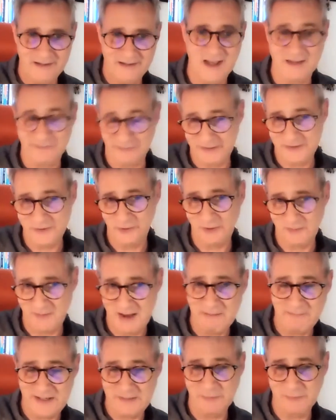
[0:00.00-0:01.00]
I'm going to talk
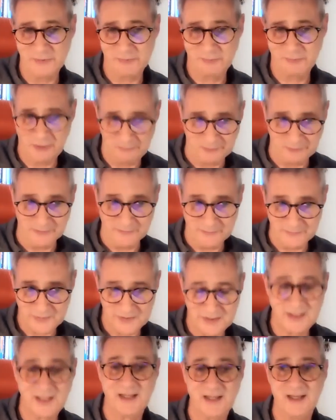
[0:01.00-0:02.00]
about people's
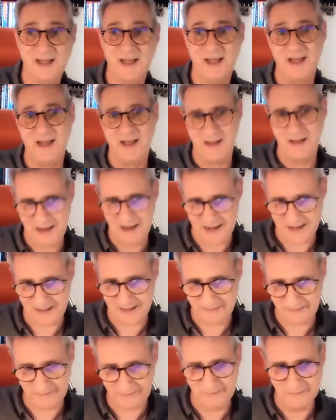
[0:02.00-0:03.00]
problems
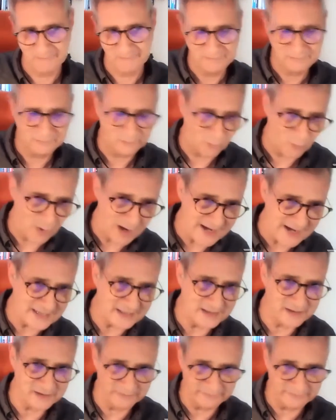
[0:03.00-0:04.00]
and
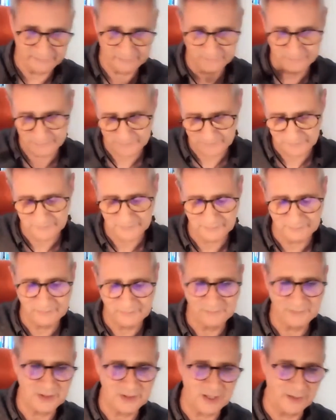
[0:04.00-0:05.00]
ways of
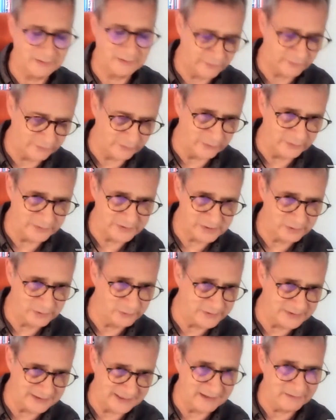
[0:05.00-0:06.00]
going through and
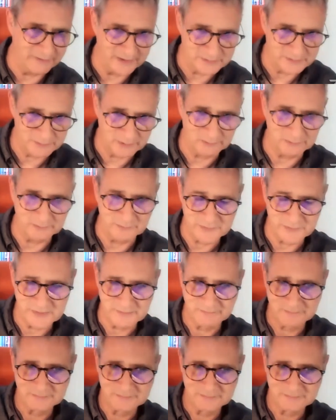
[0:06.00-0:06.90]
sorting out those problems.